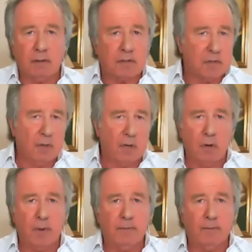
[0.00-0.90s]
school
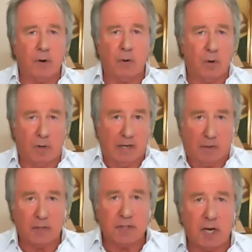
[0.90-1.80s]
homing at
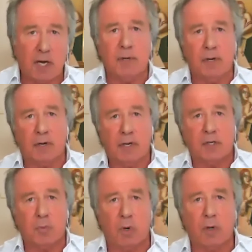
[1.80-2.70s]
all time in your
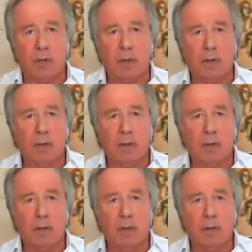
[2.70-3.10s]
kids' work?